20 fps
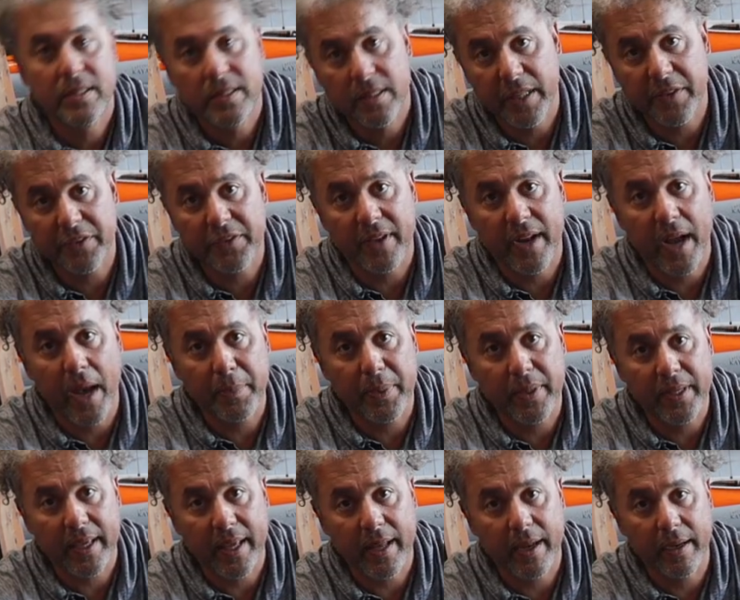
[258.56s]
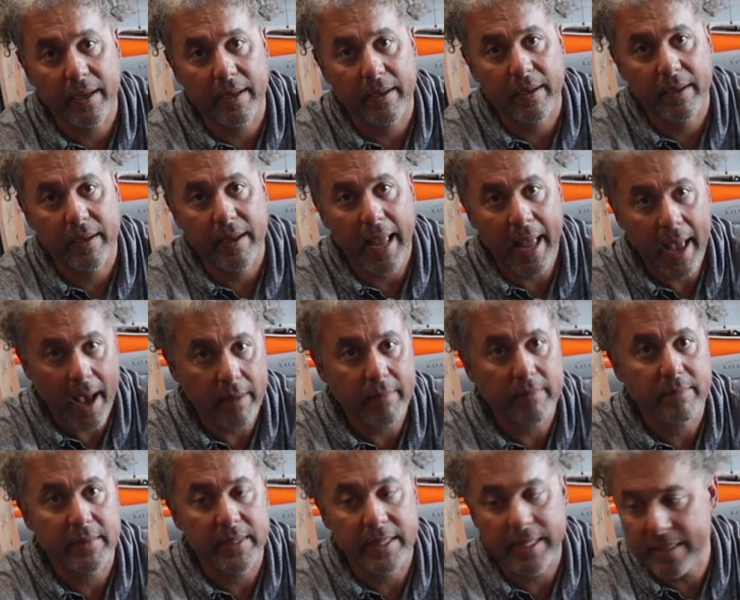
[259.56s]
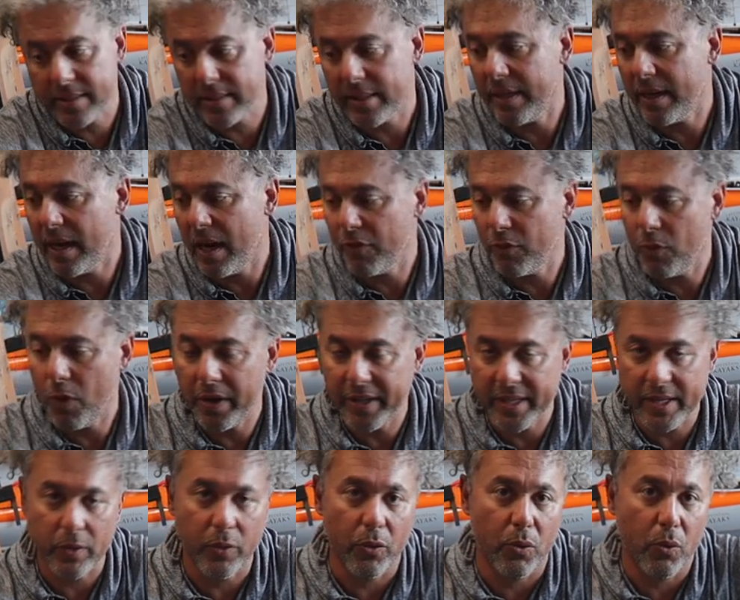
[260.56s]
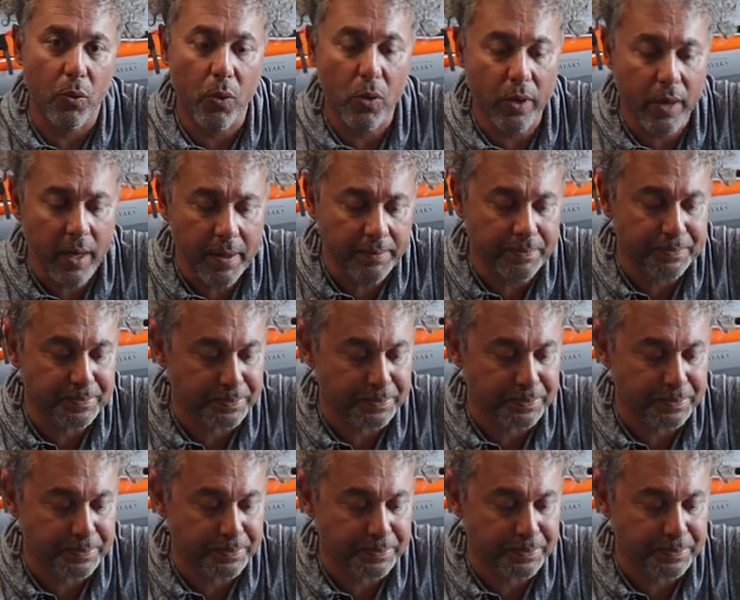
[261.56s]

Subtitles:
lift it up and get it out easily enough while you're on the water.